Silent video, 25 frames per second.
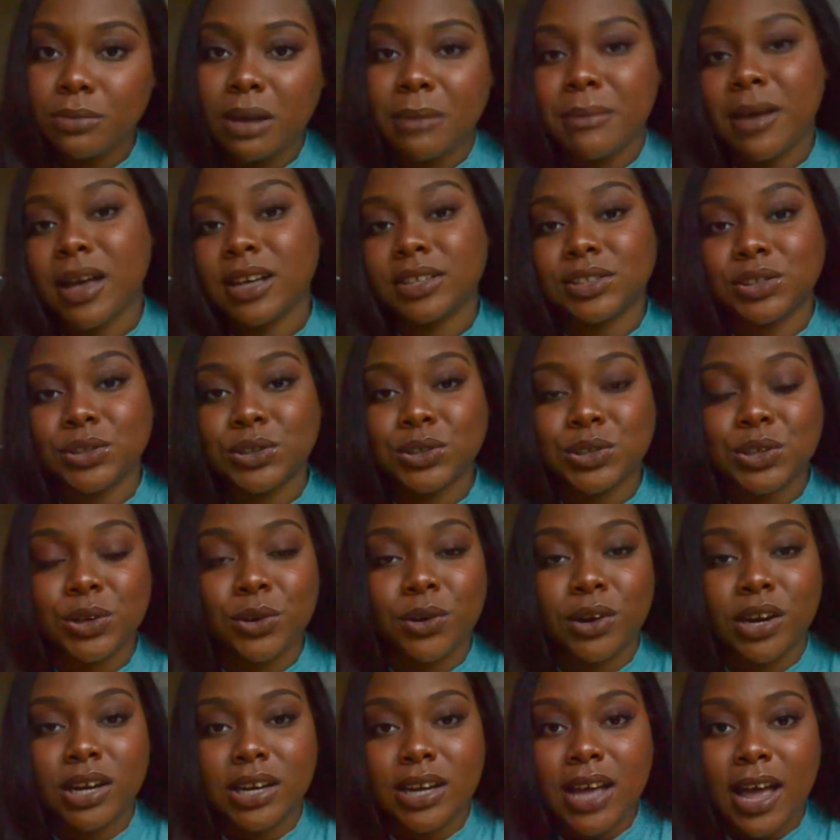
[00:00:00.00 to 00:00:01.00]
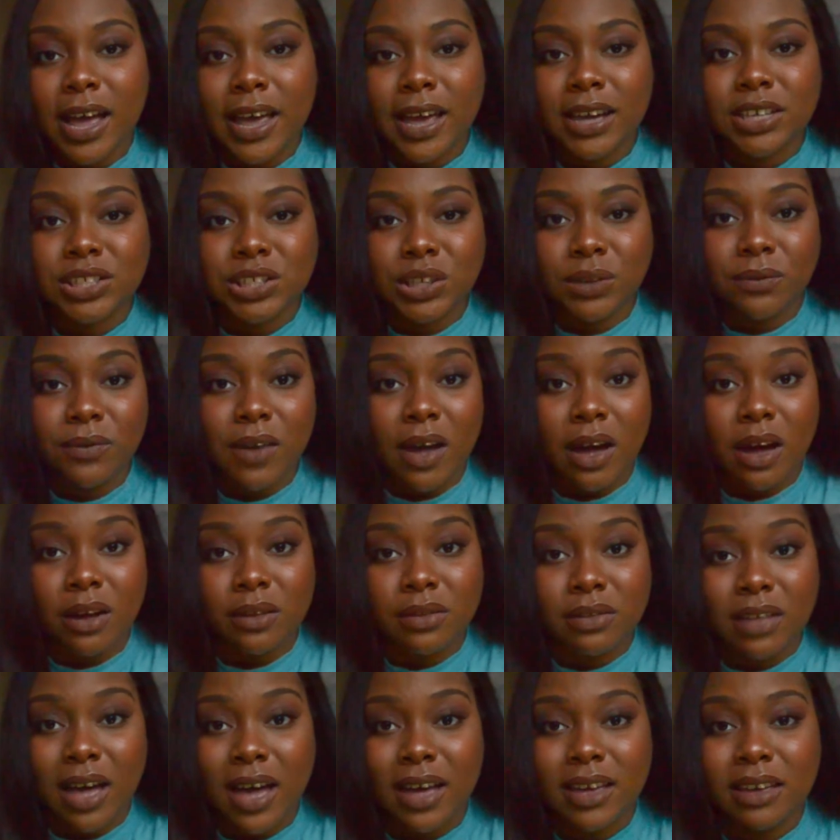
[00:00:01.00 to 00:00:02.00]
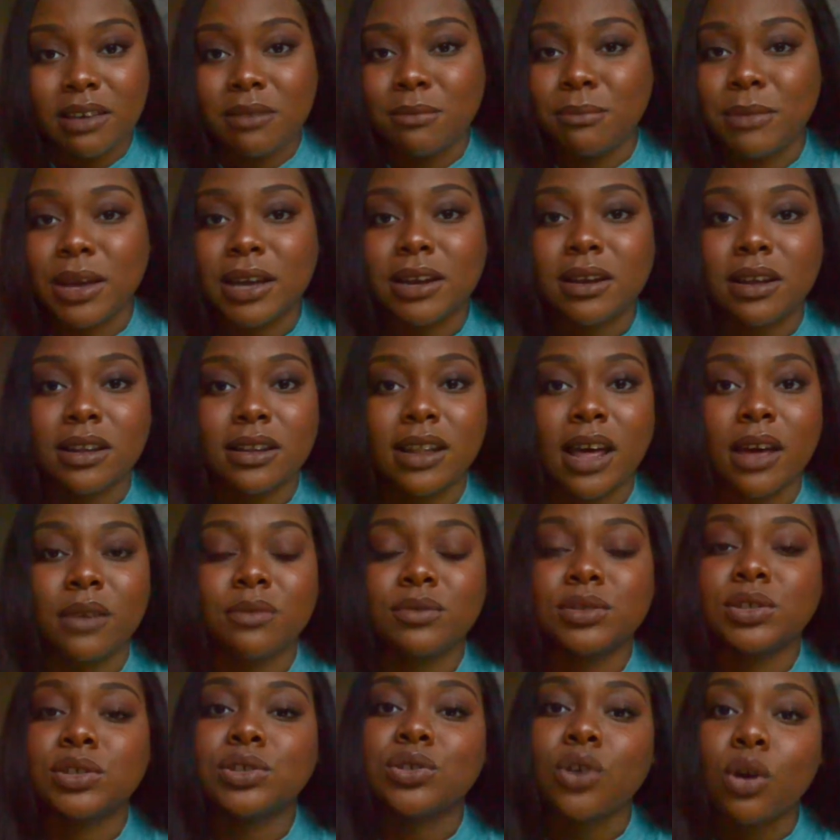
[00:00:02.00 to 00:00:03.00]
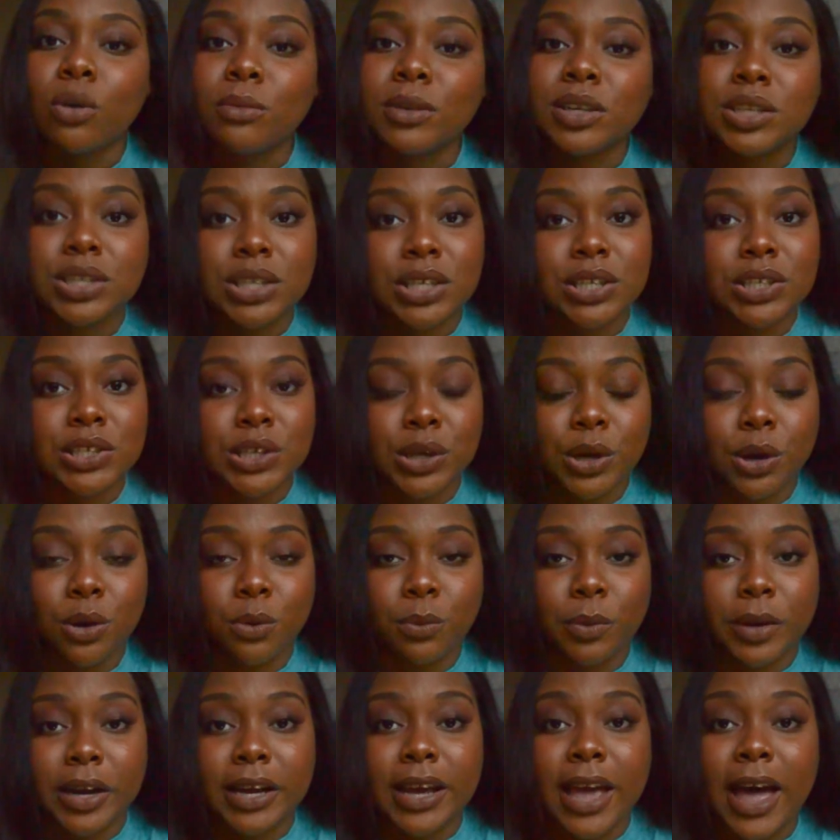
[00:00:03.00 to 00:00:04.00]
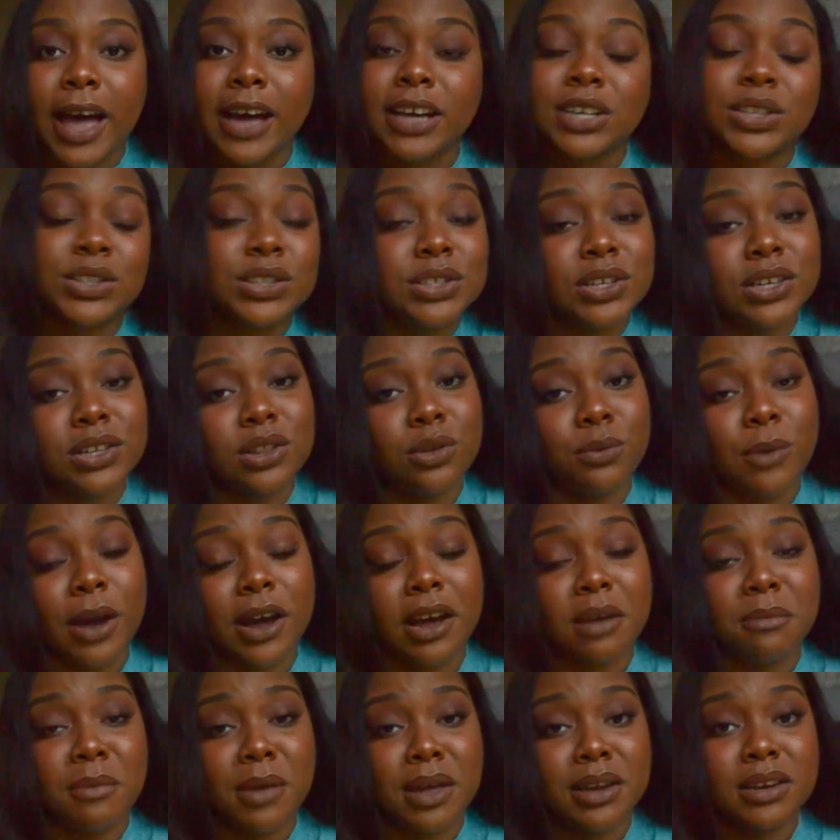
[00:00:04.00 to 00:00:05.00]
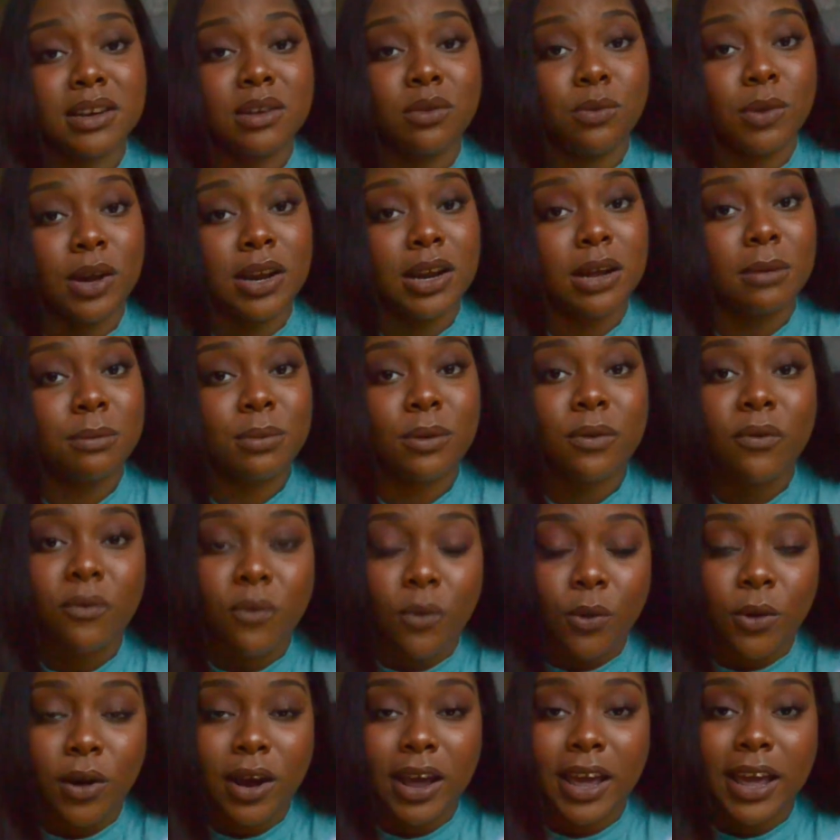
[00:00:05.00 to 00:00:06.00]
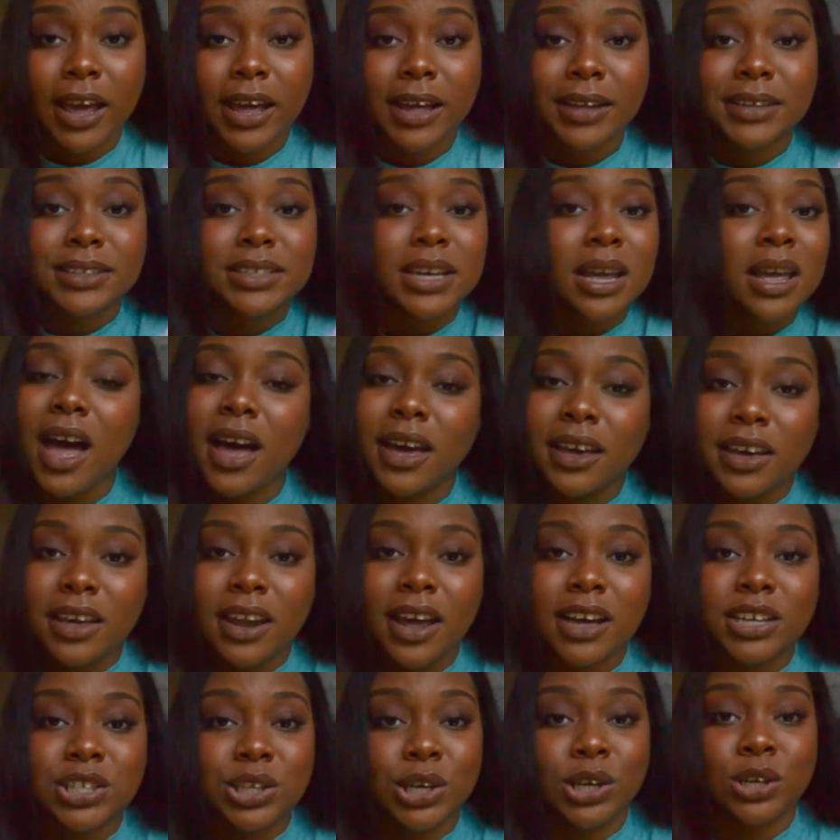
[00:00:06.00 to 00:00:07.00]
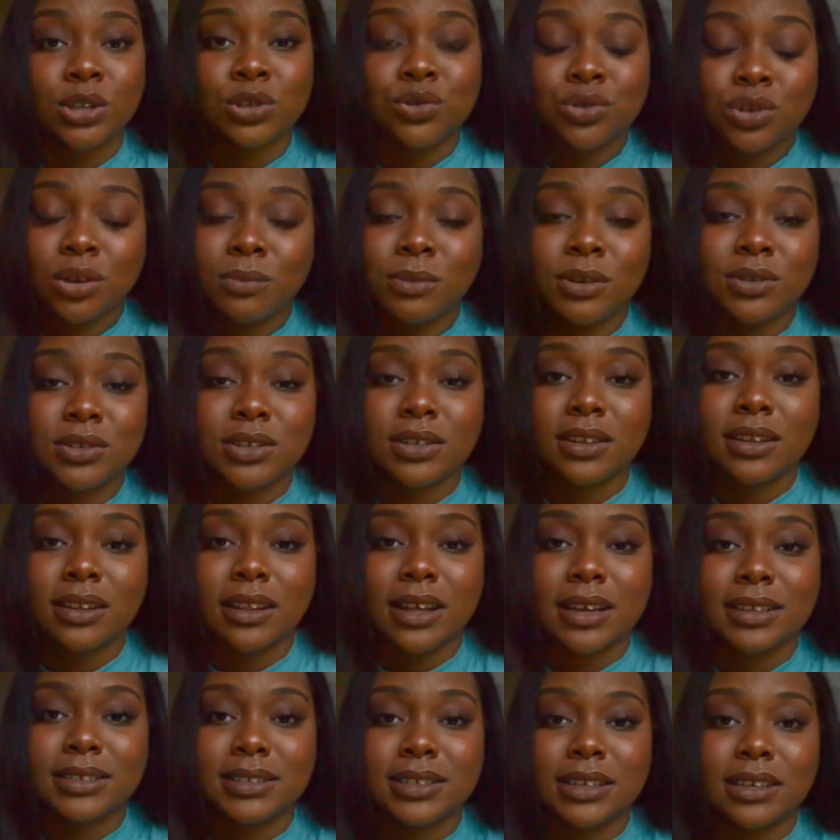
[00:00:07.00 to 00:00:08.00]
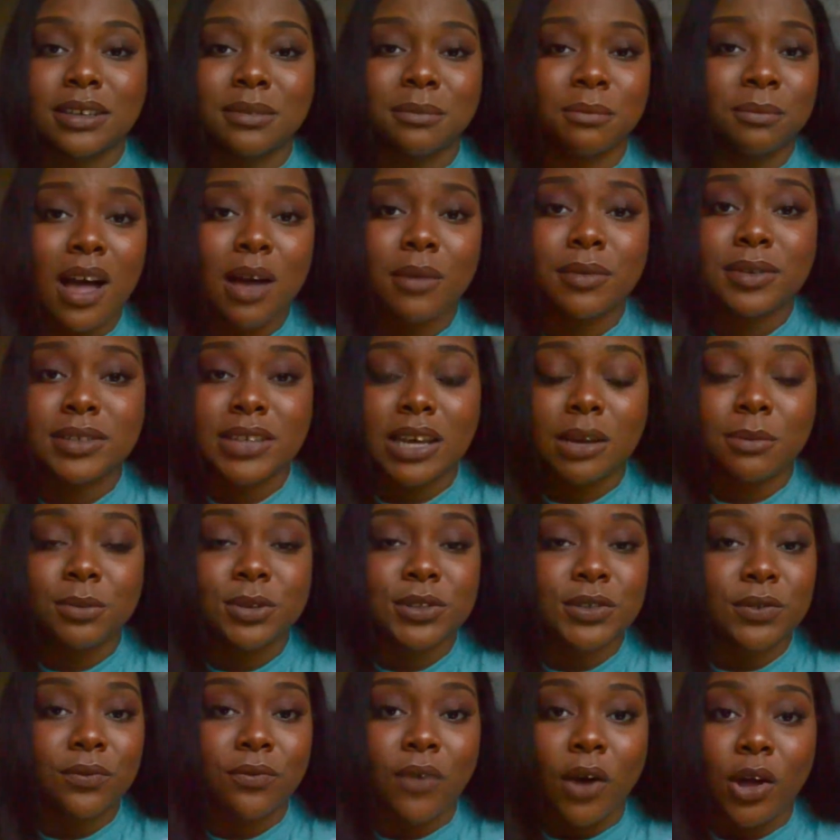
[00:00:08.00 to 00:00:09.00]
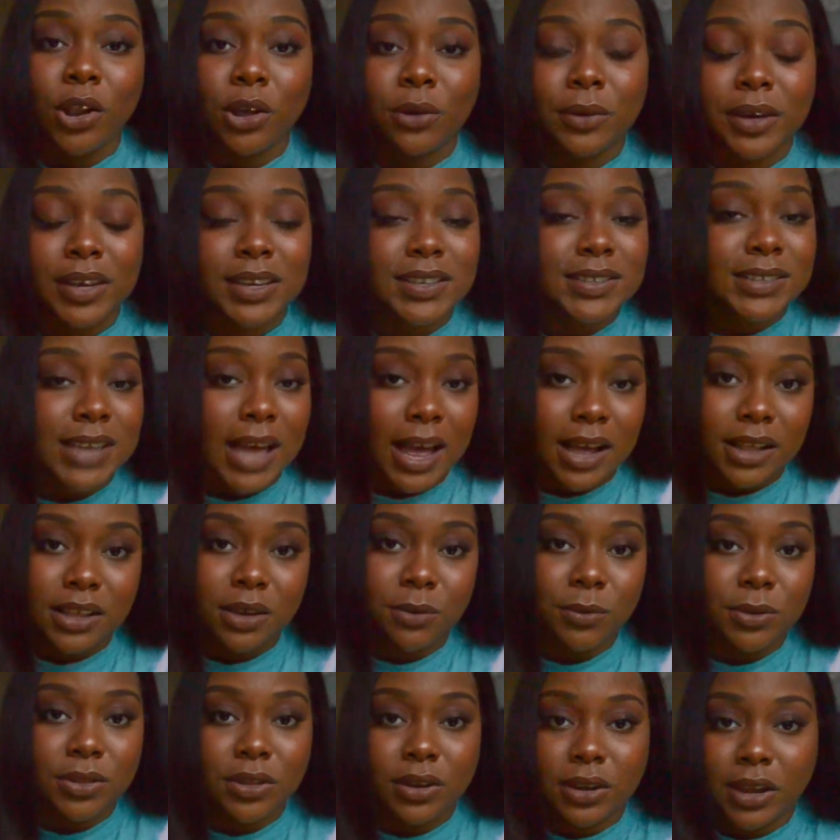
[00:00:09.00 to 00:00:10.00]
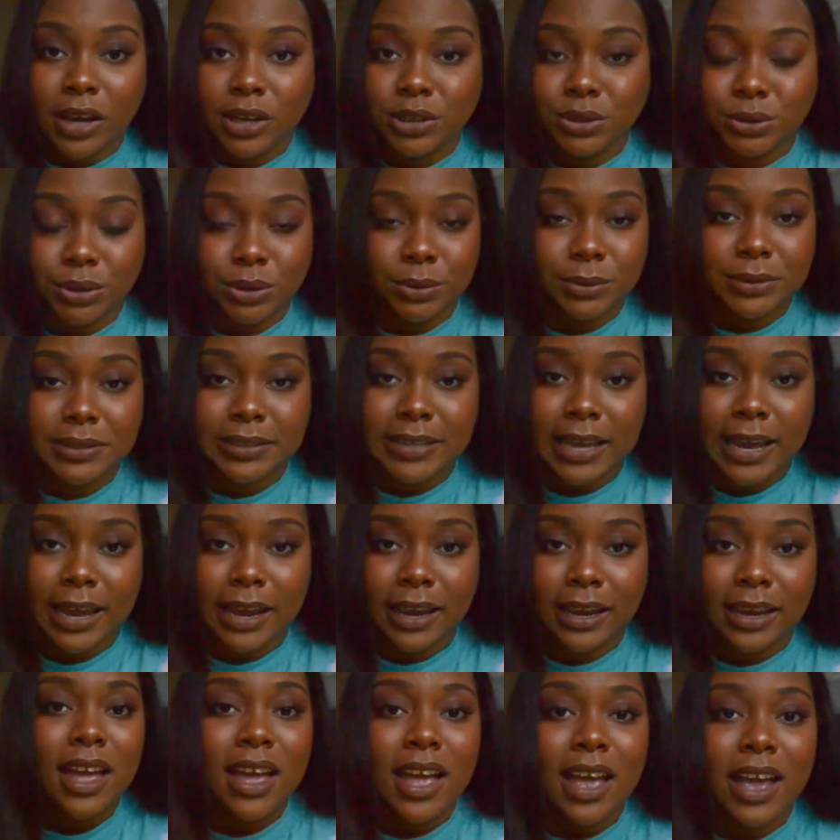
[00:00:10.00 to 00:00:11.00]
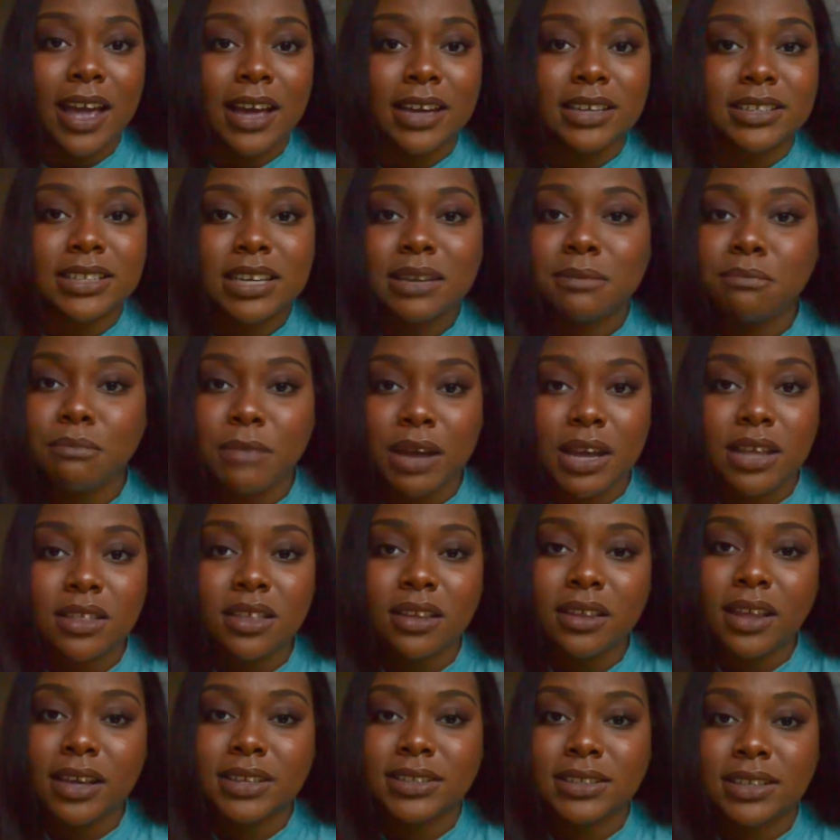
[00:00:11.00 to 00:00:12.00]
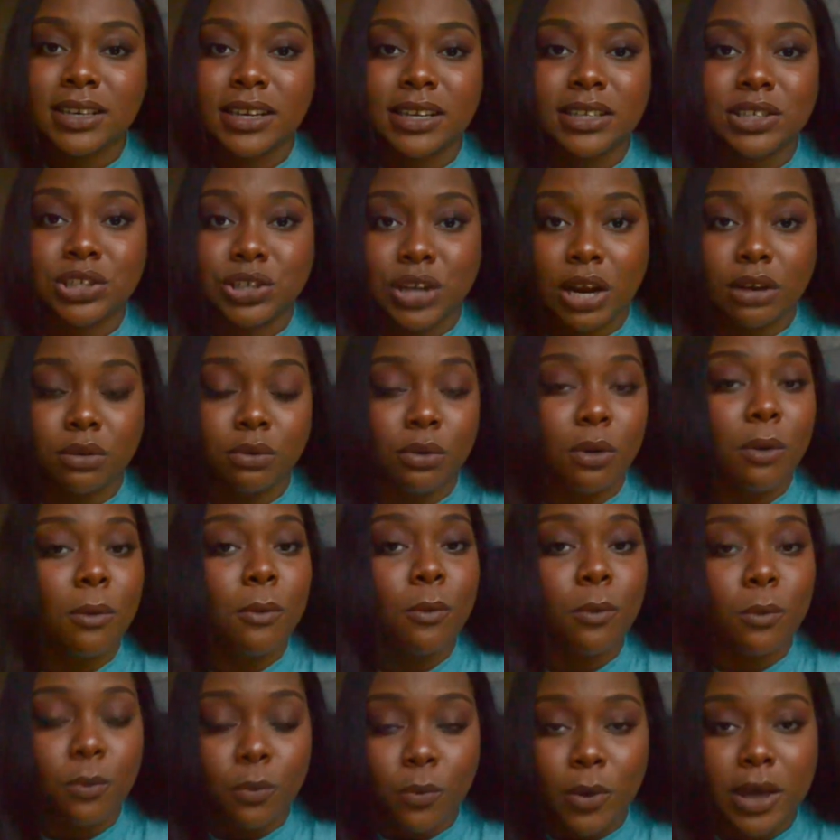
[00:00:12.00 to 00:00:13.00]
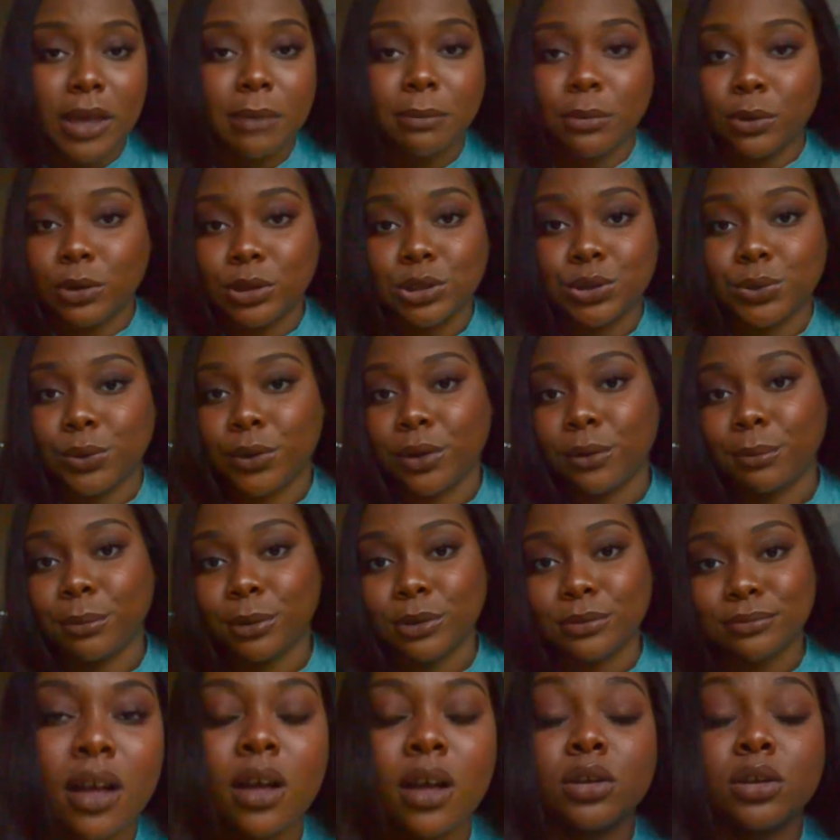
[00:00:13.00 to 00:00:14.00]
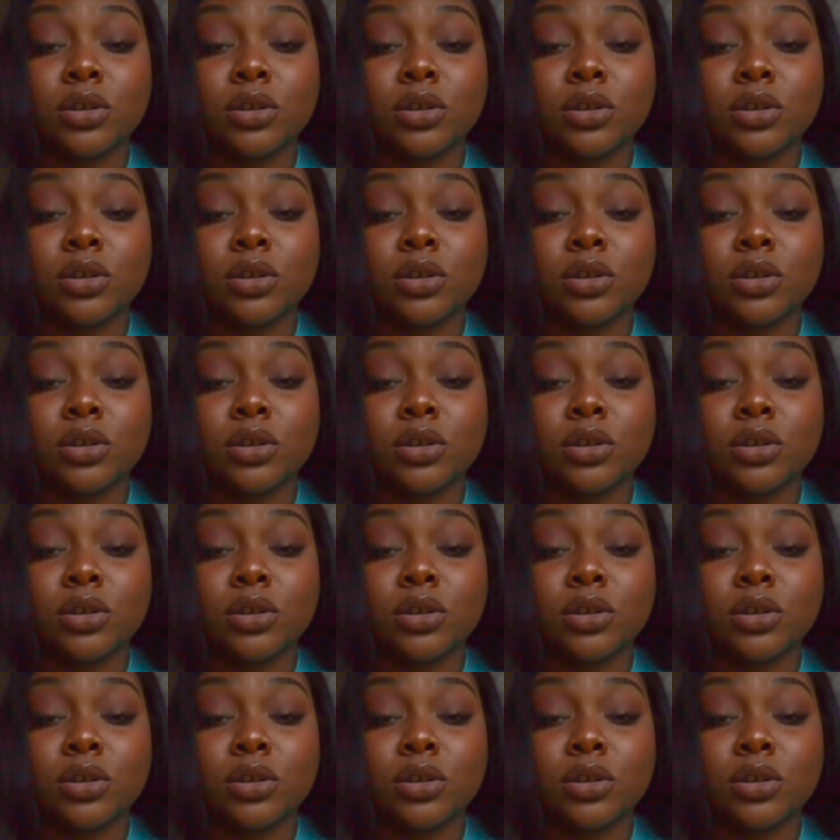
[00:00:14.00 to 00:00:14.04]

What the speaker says: master's degree, I actually found that it made life so much easier when I actually did the recommended reading beforehand. I could actually contribute to the lesson. I was able to follow exactly what the lecturer was saying, and it made the lesson in general way more enjoyable.